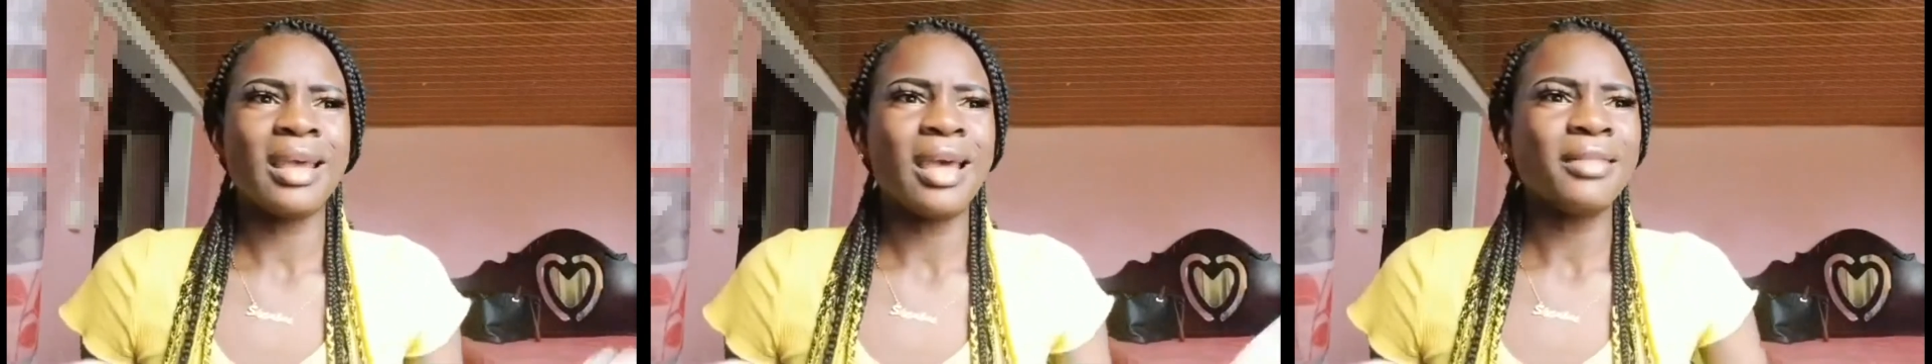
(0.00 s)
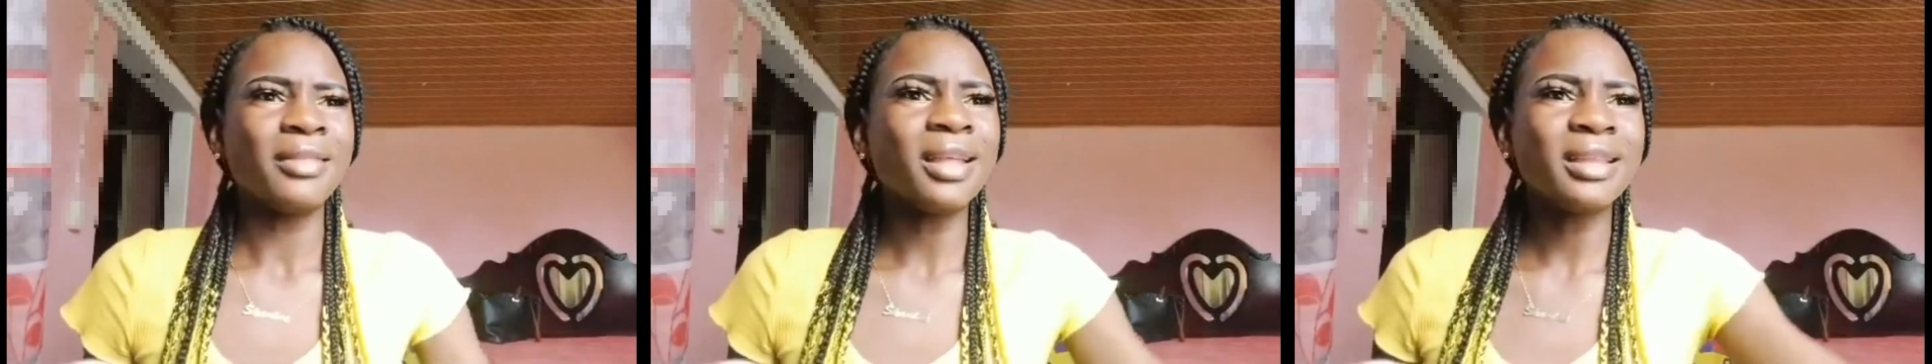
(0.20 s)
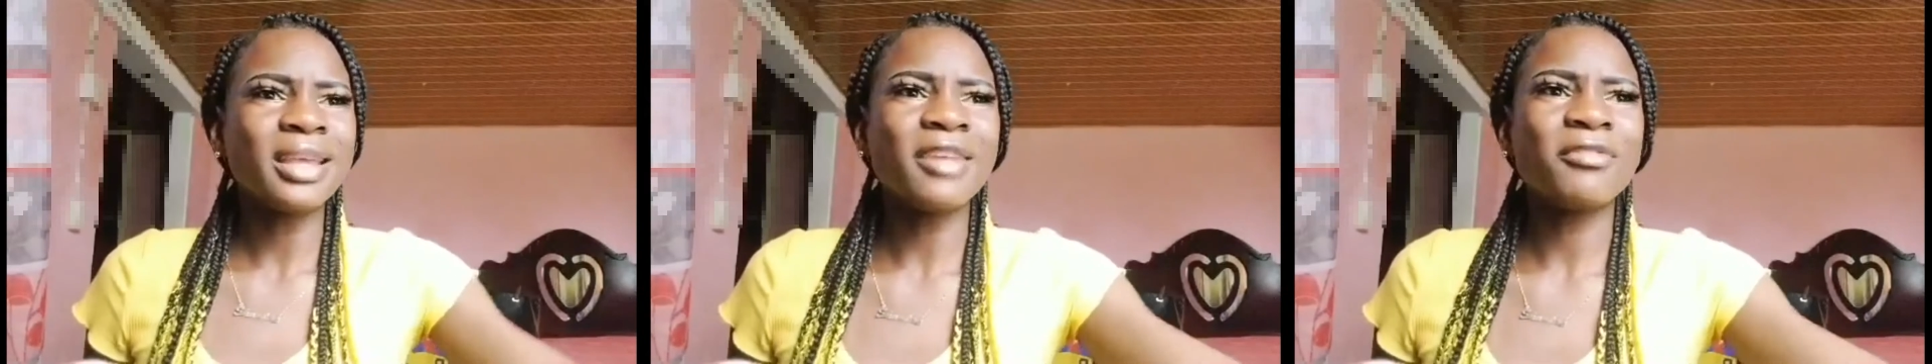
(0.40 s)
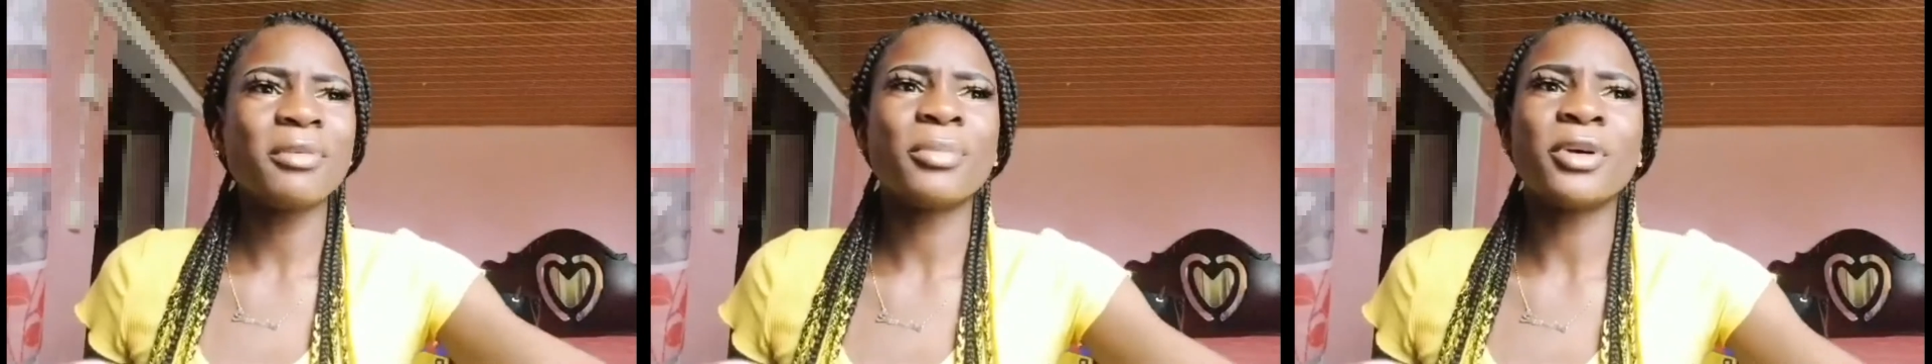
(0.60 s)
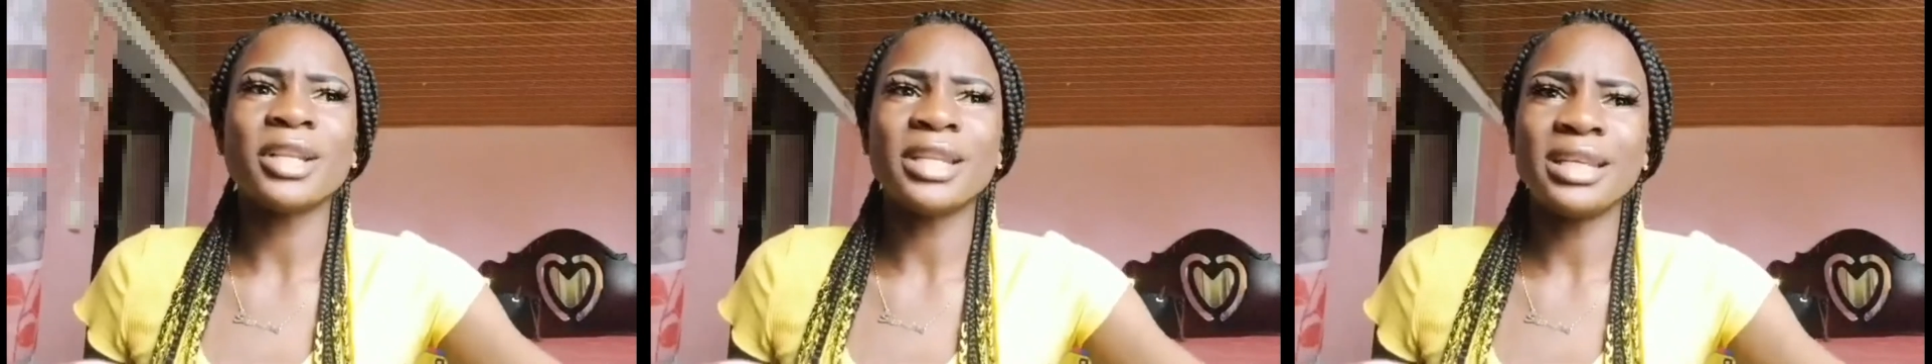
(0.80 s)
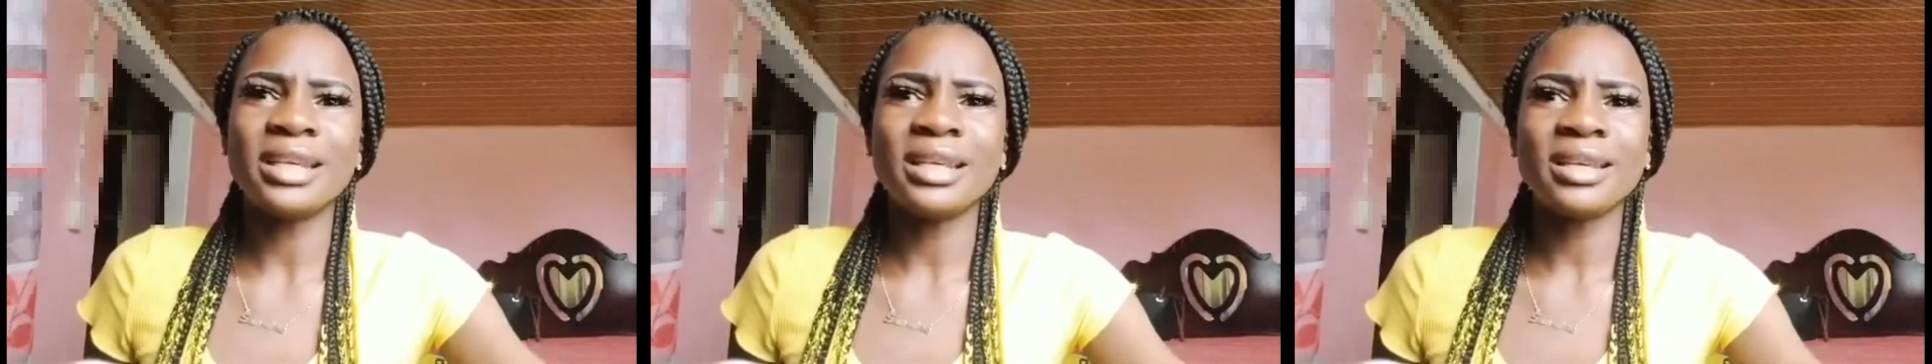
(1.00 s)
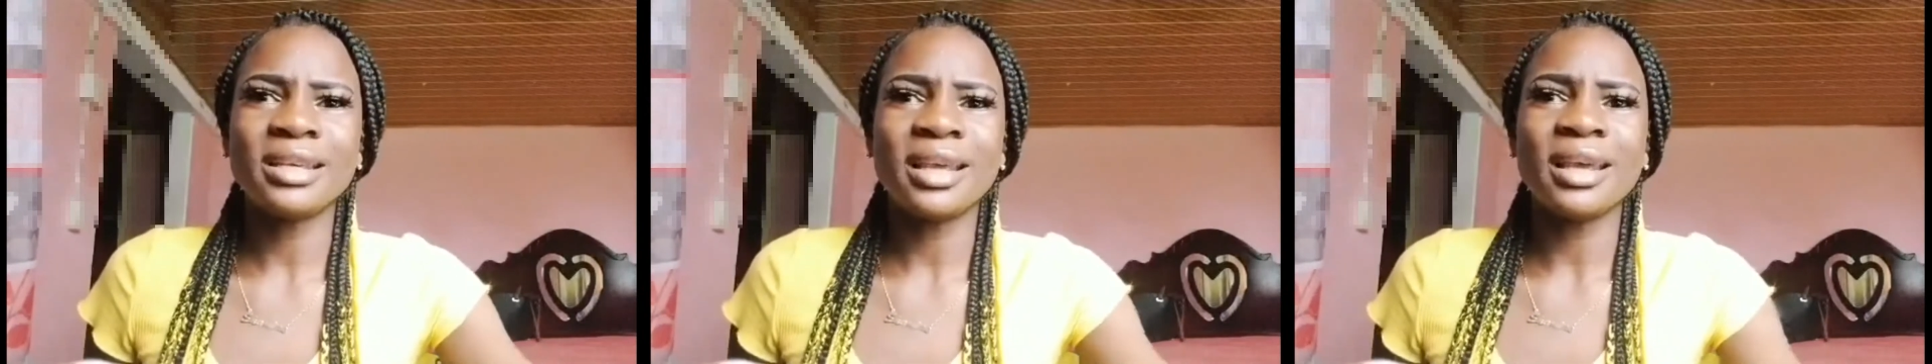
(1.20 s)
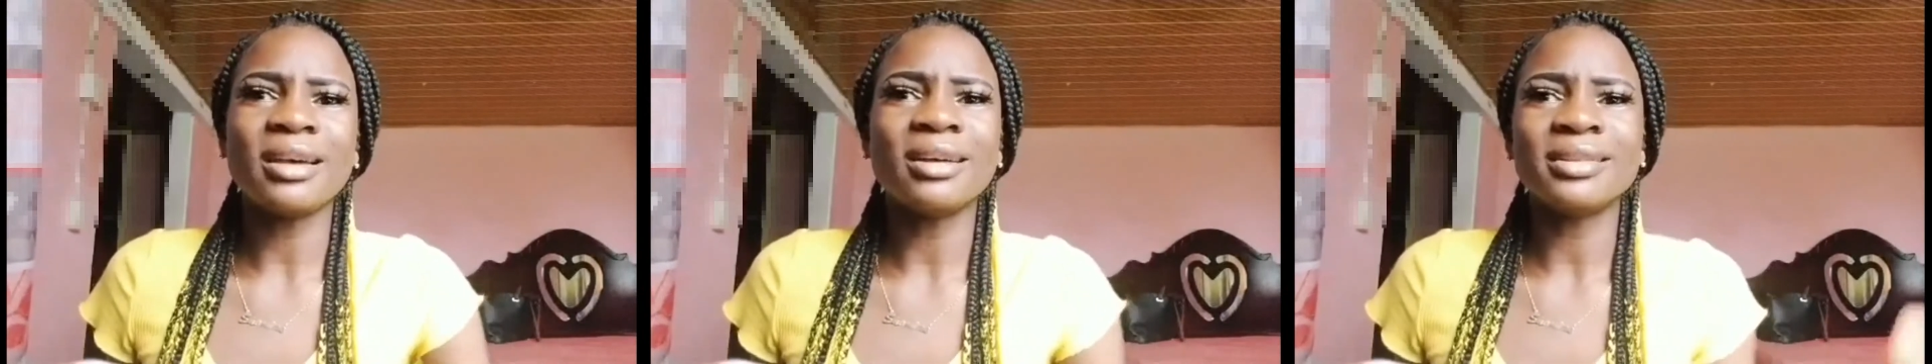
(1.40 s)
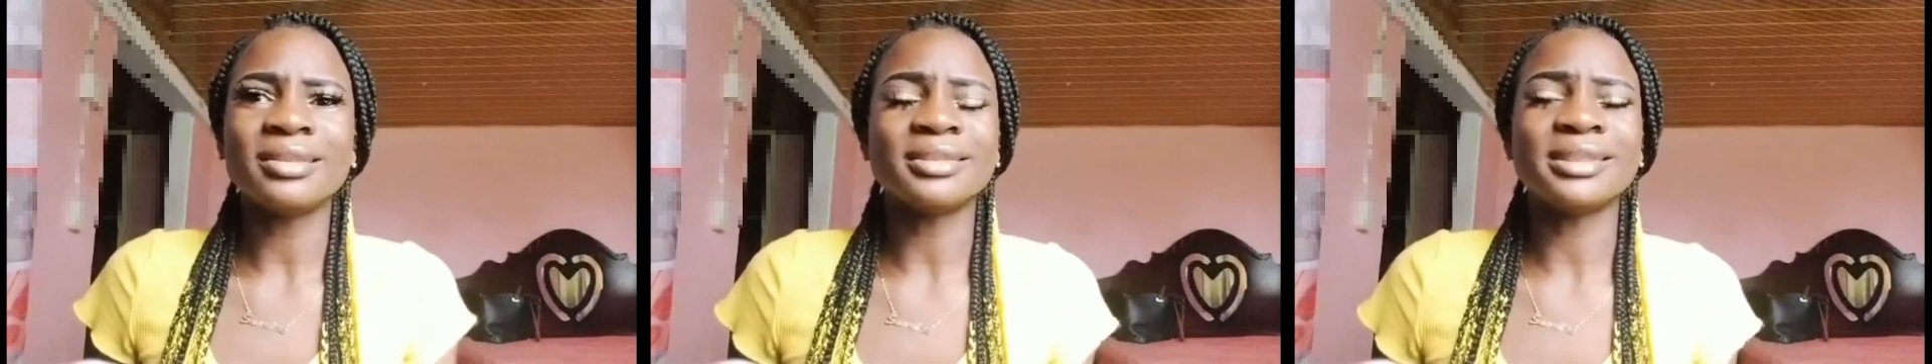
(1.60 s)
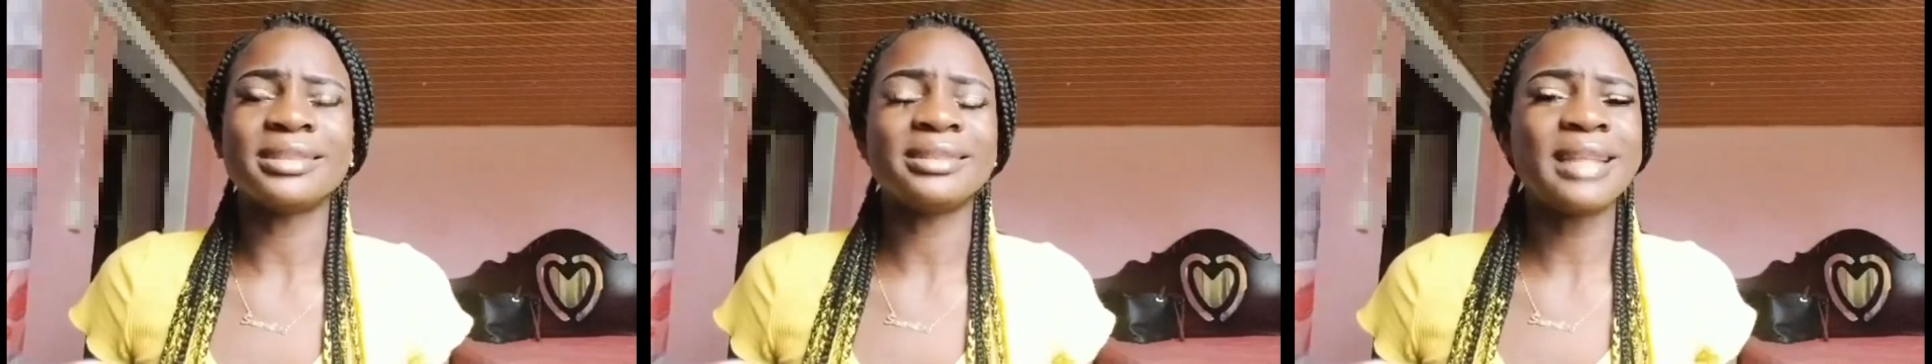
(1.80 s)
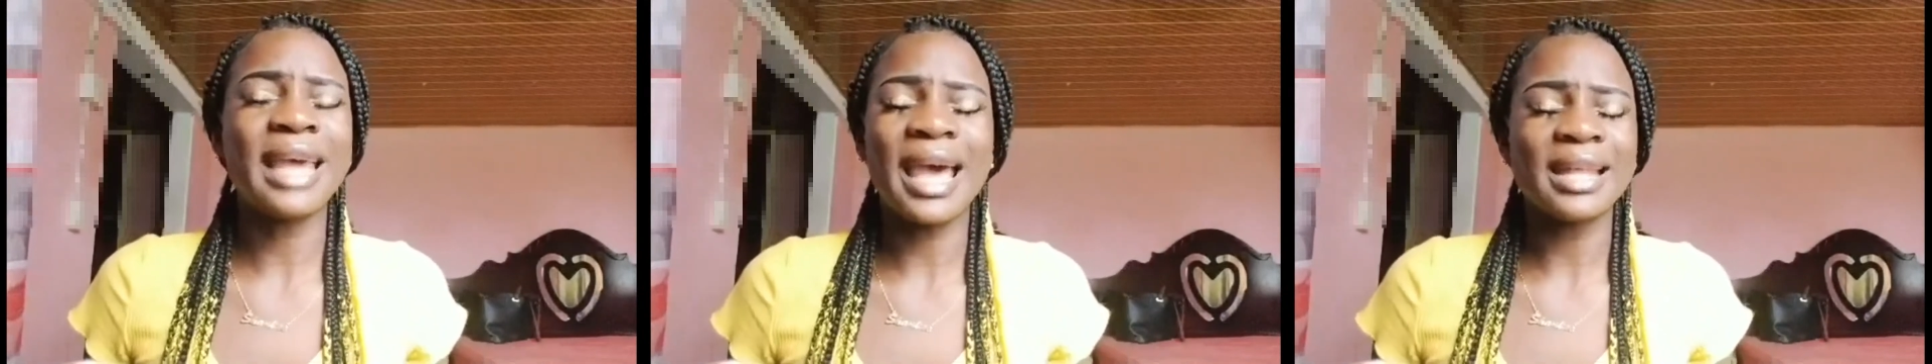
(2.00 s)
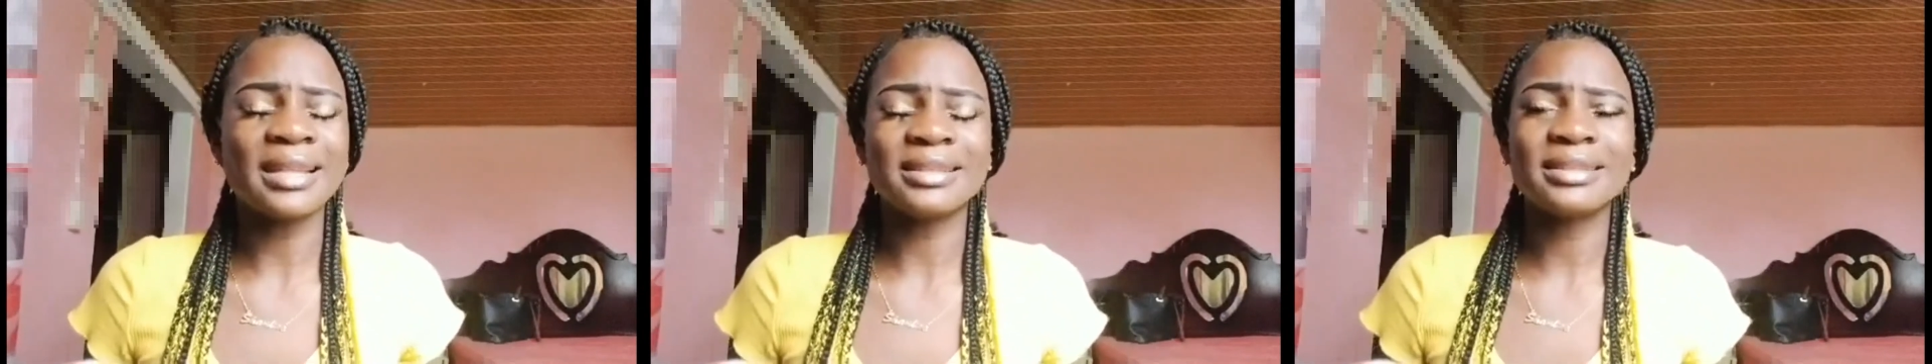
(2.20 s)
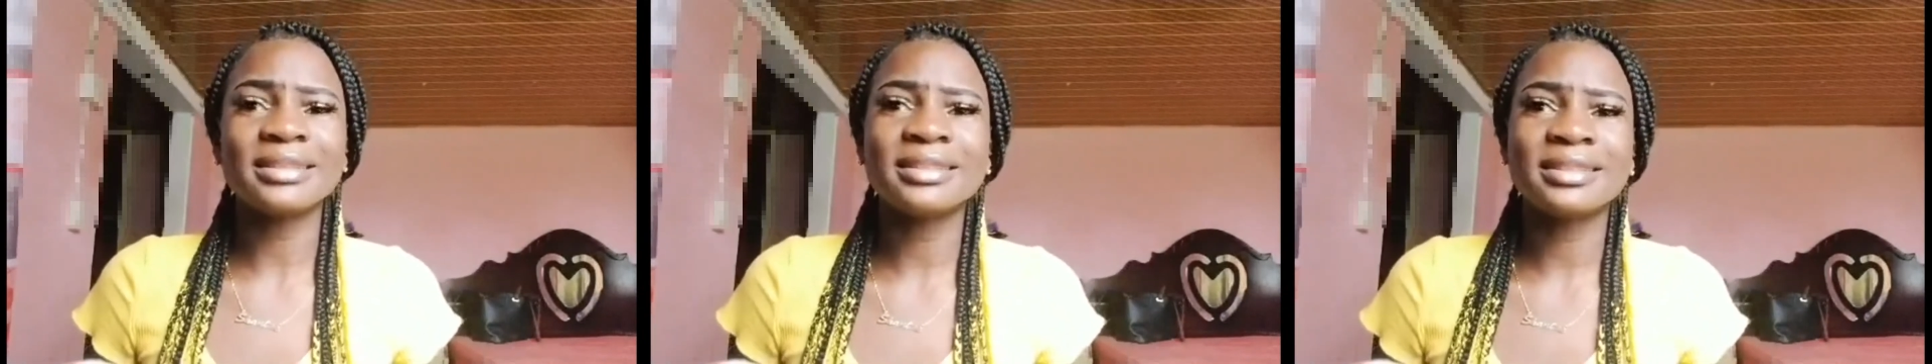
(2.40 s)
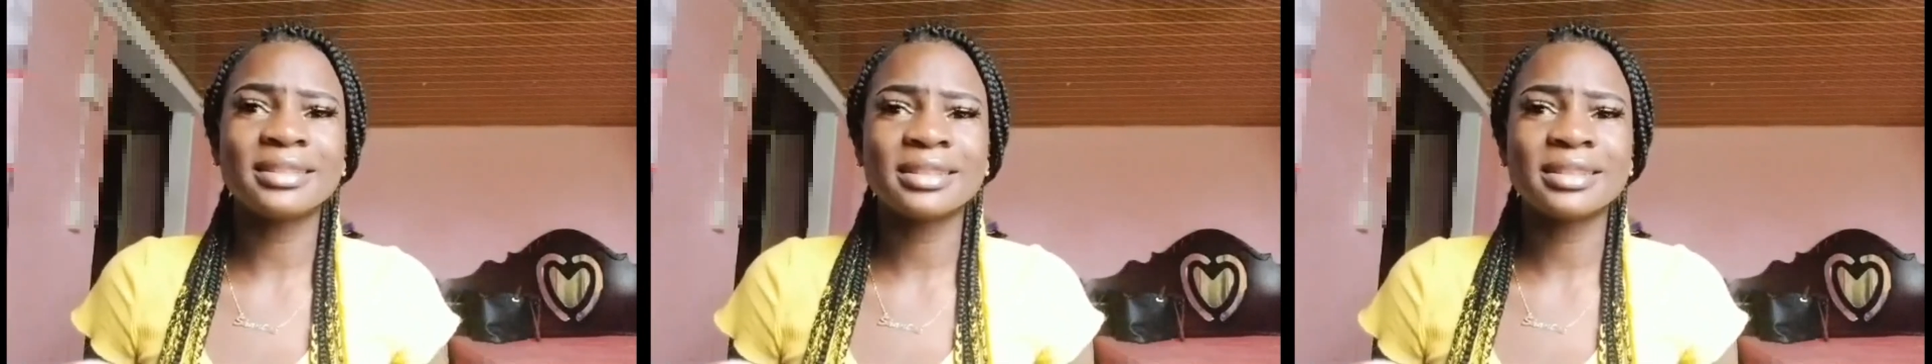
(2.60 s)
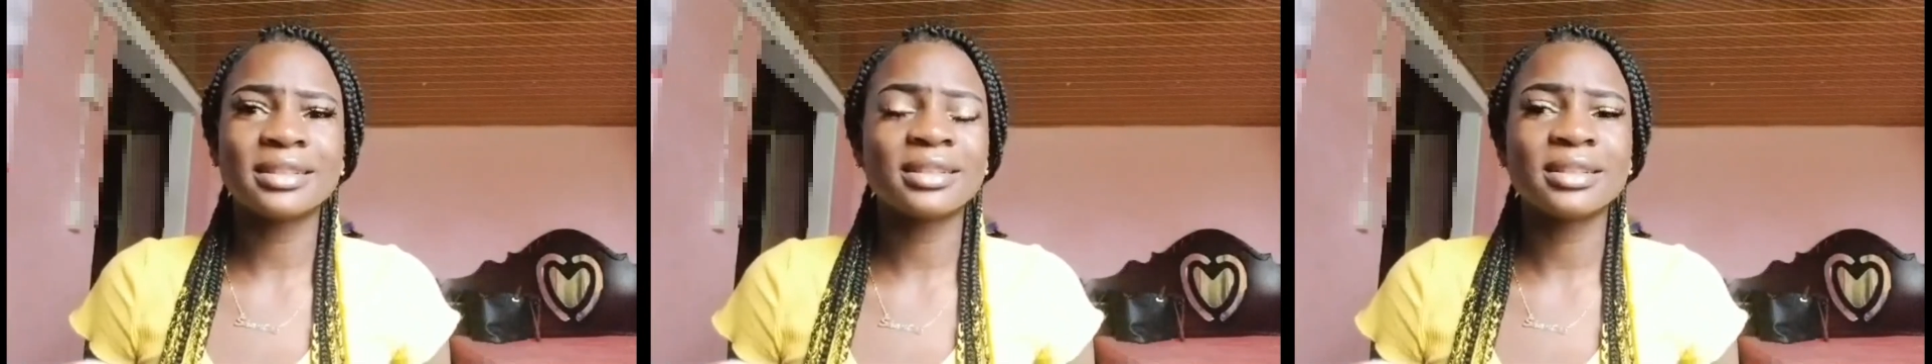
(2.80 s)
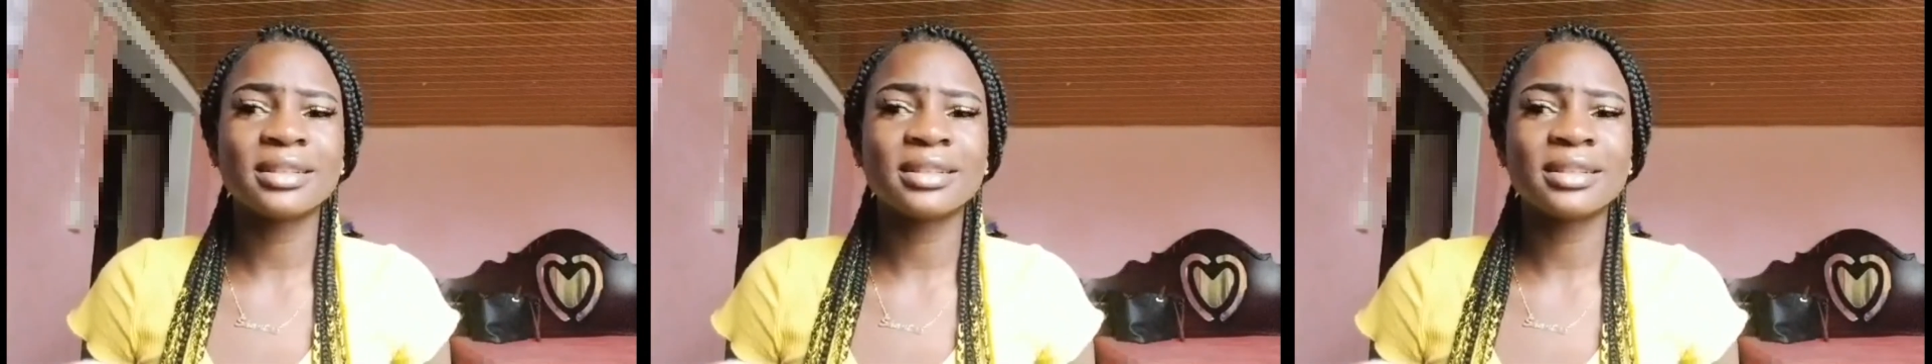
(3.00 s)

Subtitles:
not everybody understands